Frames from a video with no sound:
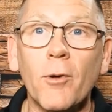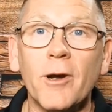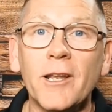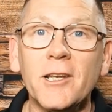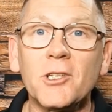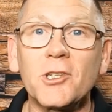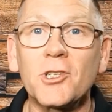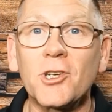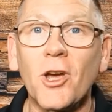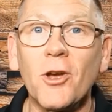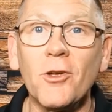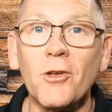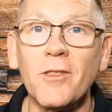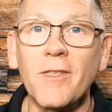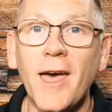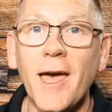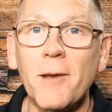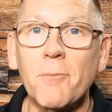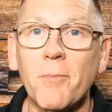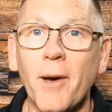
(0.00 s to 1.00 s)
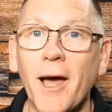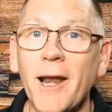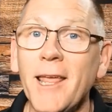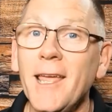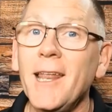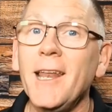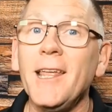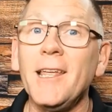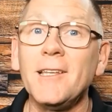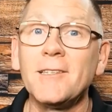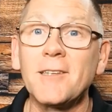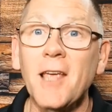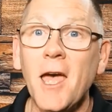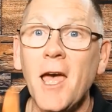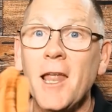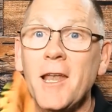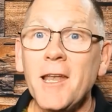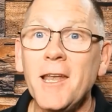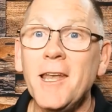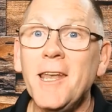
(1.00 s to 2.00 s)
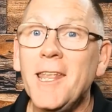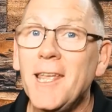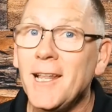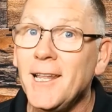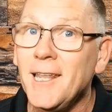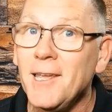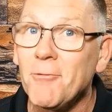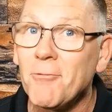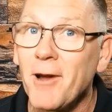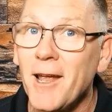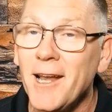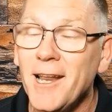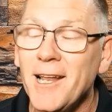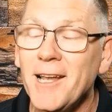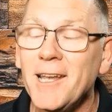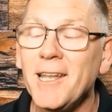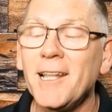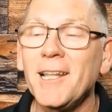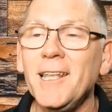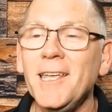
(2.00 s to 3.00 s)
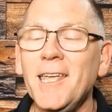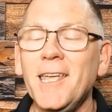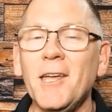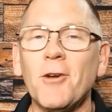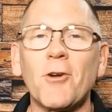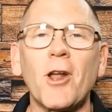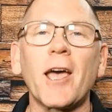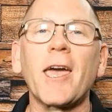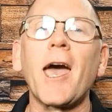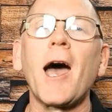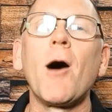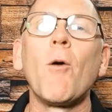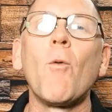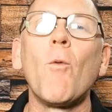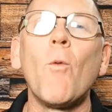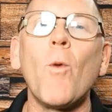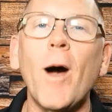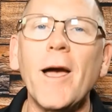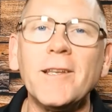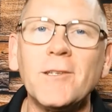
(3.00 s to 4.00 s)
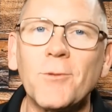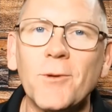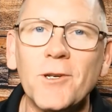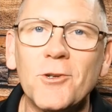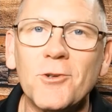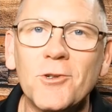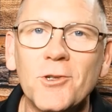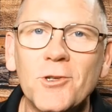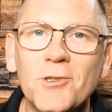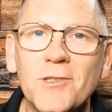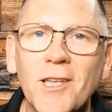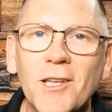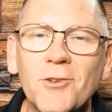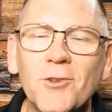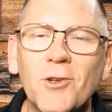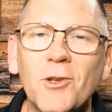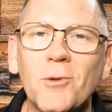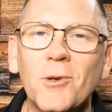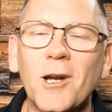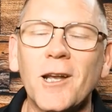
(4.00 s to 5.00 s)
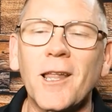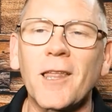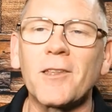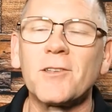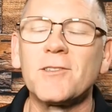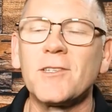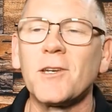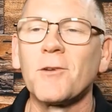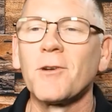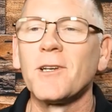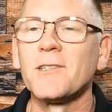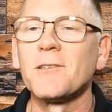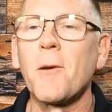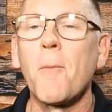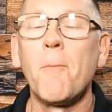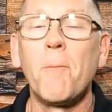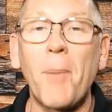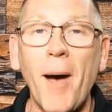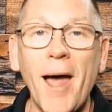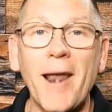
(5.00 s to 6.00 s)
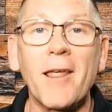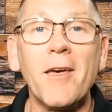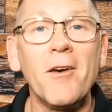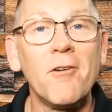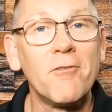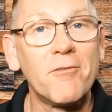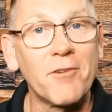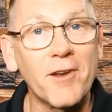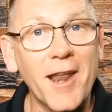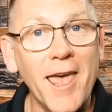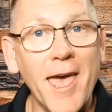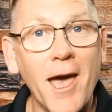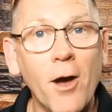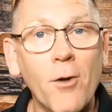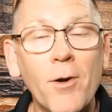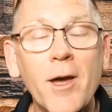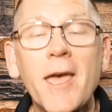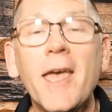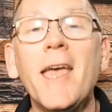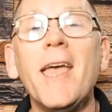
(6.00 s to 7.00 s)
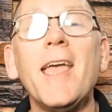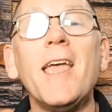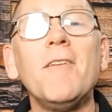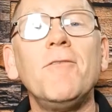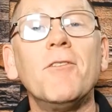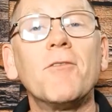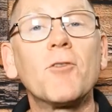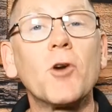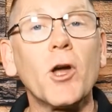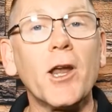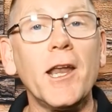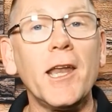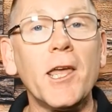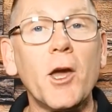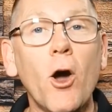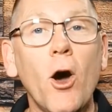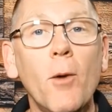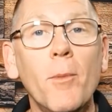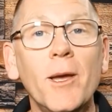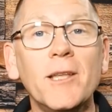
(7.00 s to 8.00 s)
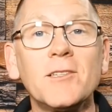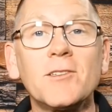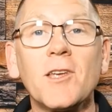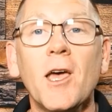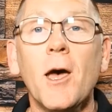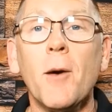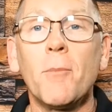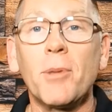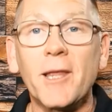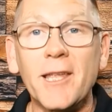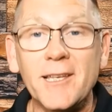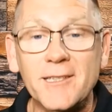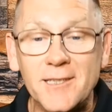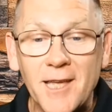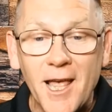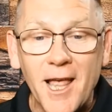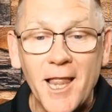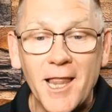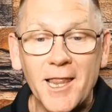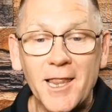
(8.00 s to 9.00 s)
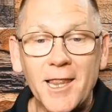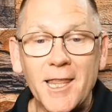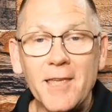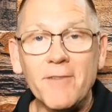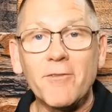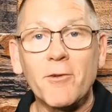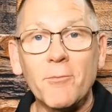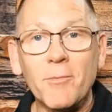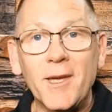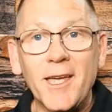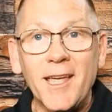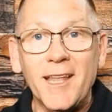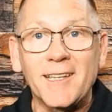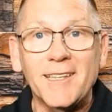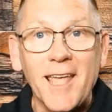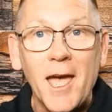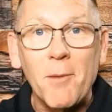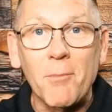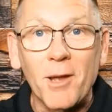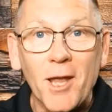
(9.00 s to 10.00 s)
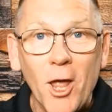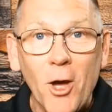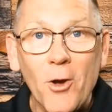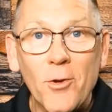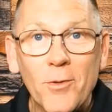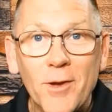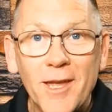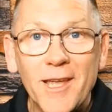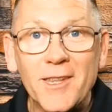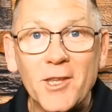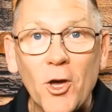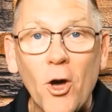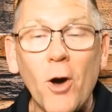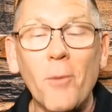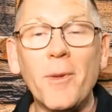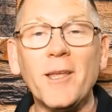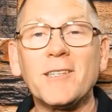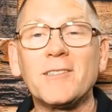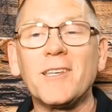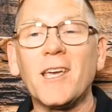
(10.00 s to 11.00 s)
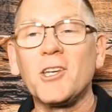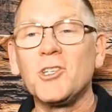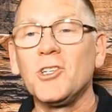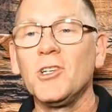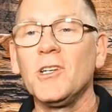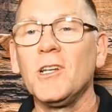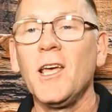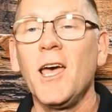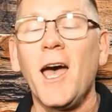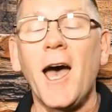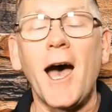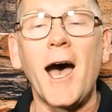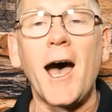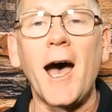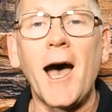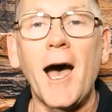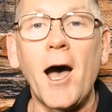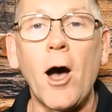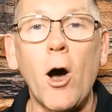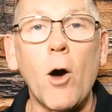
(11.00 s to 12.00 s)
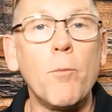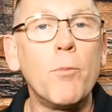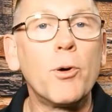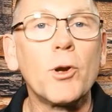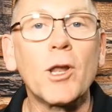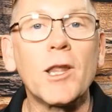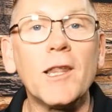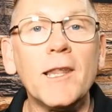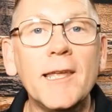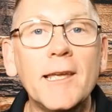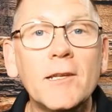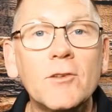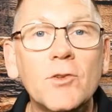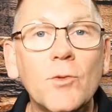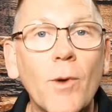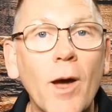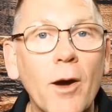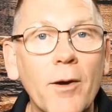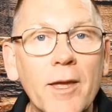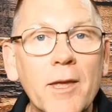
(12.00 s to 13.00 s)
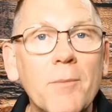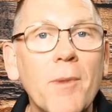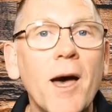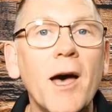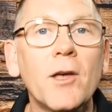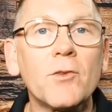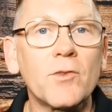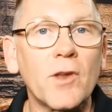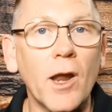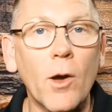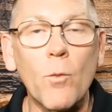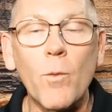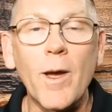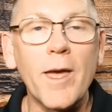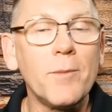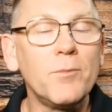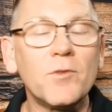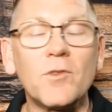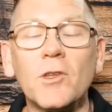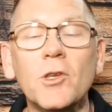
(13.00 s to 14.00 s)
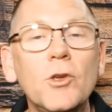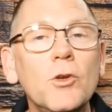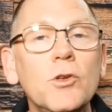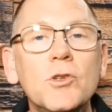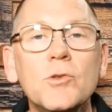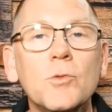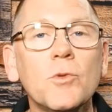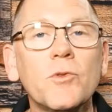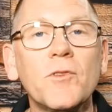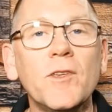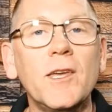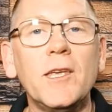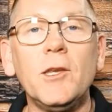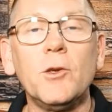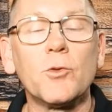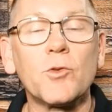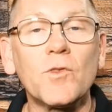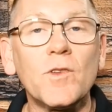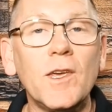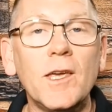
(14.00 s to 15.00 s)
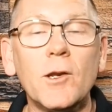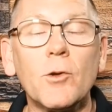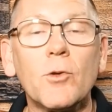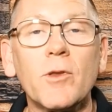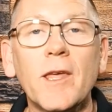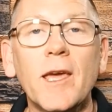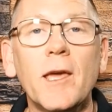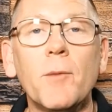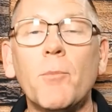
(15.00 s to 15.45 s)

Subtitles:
I didn't show you that, but it is nearly ready, nearly here, and I can't wait to introduce that to you in another series. But for now, if you've got any comments, please leave them down below in the comment section. I'll put a link to our emails and our webs, the usual thing. You'll see it all there.